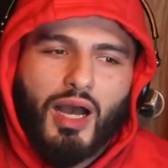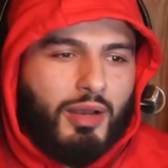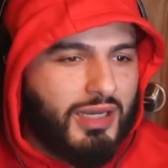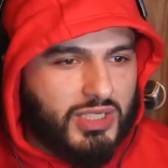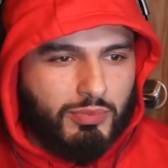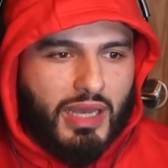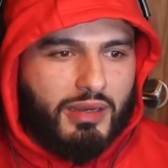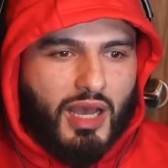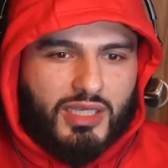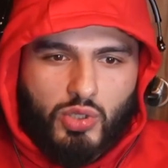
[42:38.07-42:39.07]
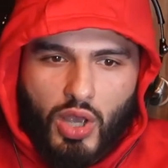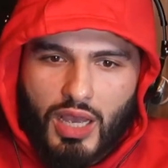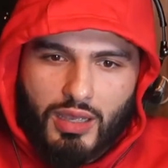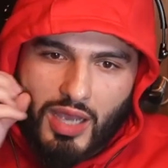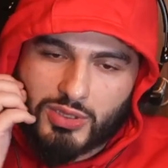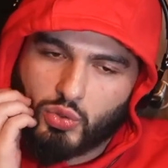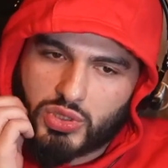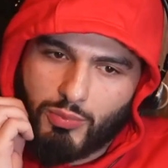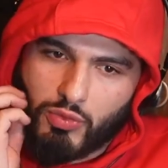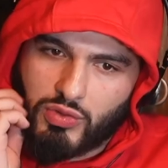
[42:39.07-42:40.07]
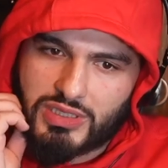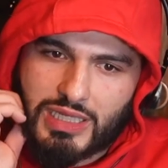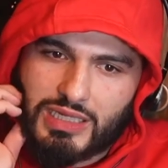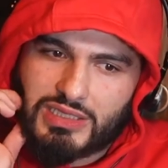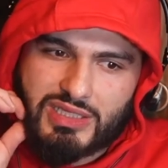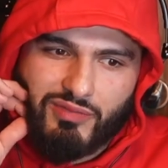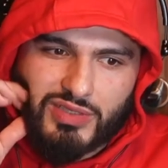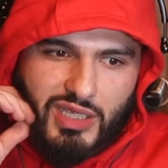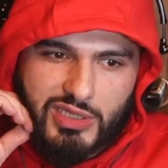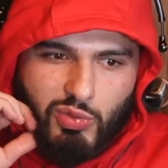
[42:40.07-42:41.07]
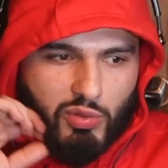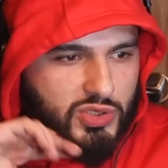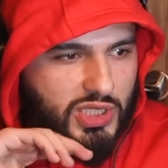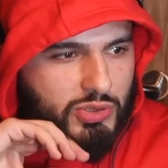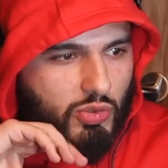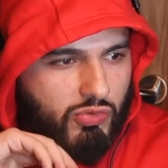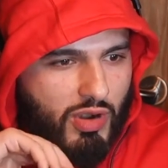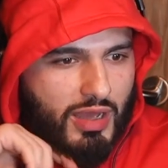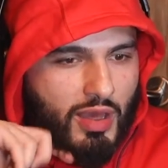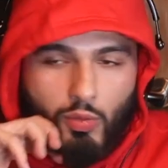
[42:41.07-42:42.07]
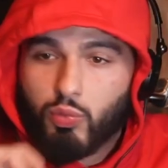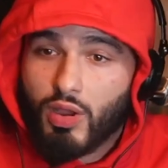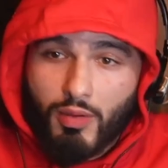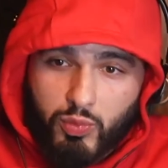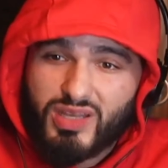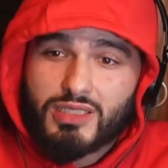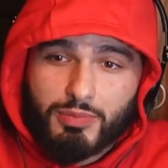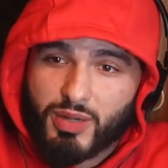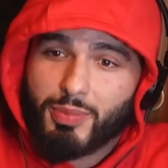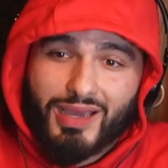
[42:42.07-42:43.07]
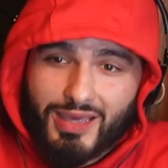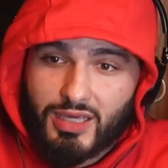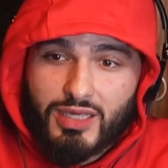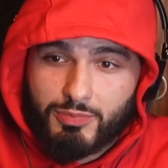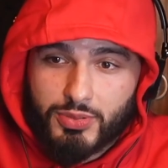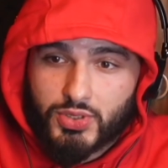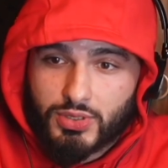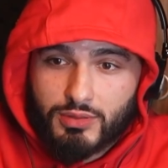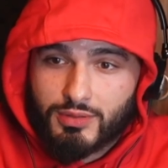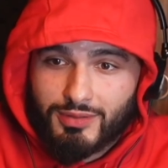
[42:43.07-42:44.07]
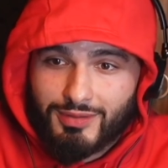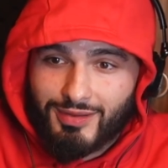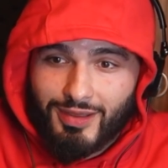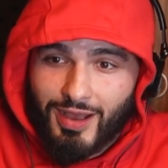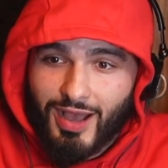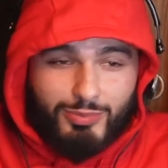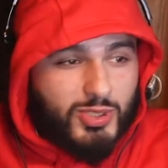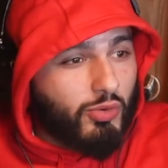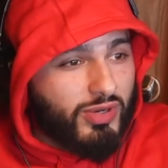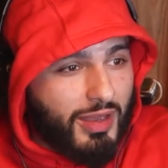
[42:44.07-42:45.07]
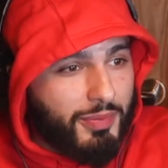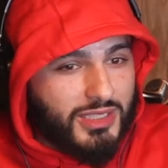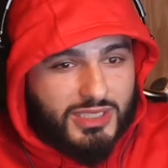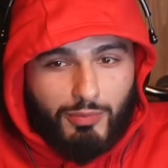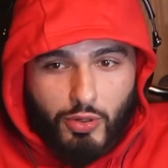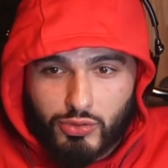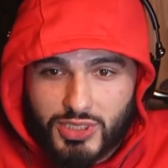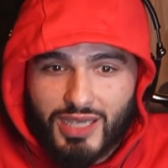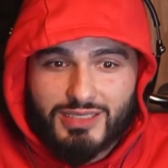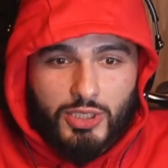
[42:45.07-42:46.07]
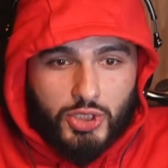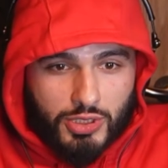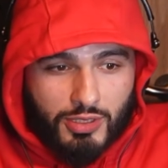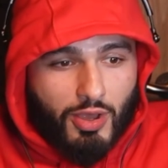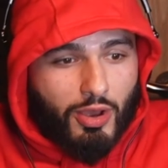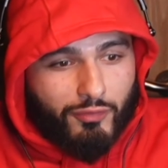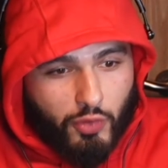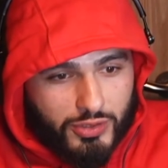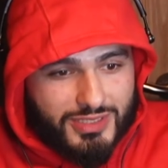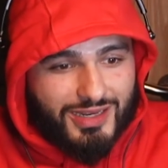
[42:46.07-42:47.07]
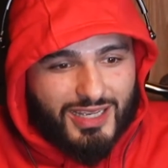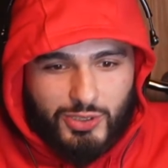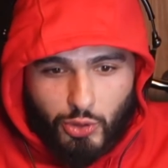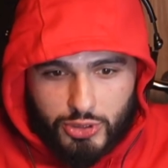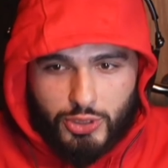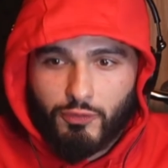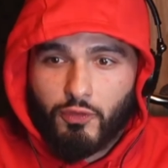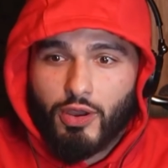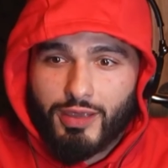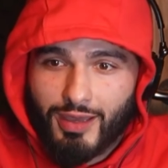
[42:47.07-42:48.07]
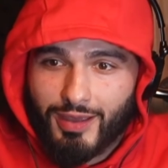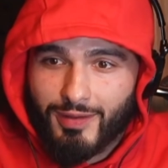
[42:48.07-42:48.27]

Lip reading: Listen, man, I saw someone say this the other day as well on TikTok, right? We need to bring back gatekeepers. I'm sorry, yeah, but the democratization of content has gone too far, yeah?